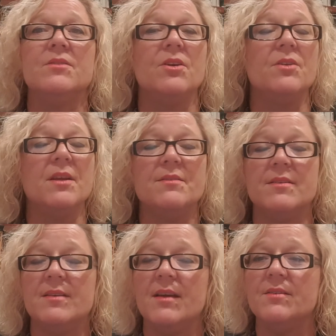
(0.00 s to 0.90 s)
don't
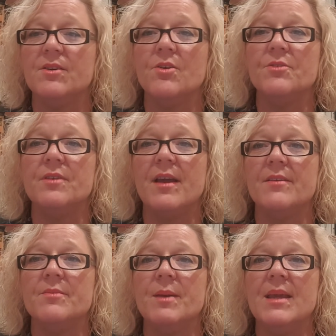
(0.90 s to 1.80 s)
hesitate to
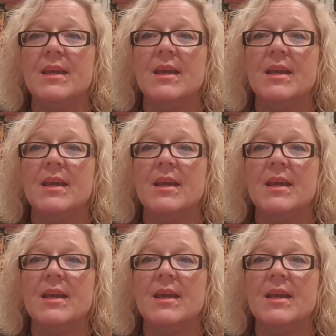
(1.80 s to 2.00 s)
contact me.